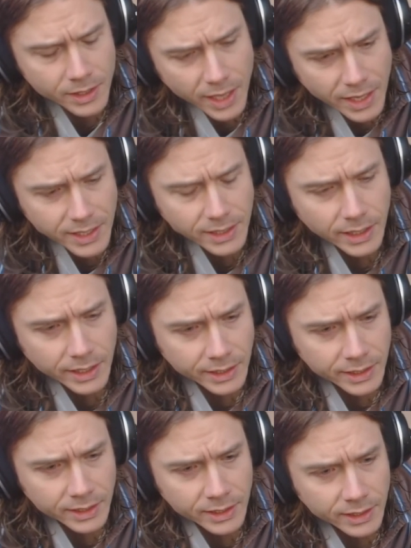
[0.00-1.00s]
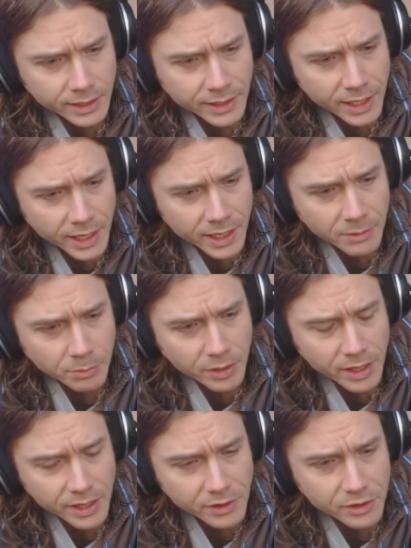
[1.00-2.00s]
Kind of like an odd
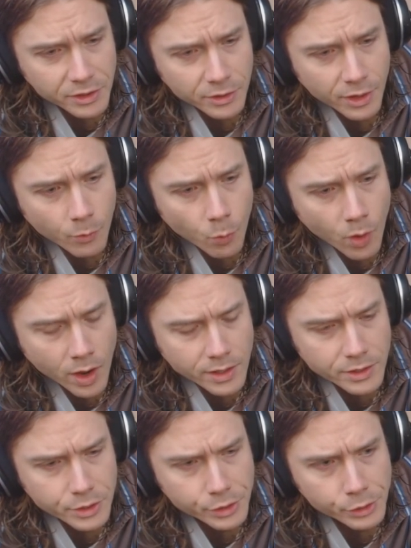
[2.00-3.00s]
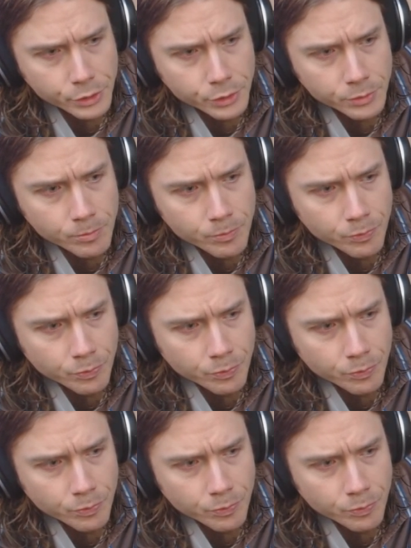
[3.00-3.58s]
place, you know. I want to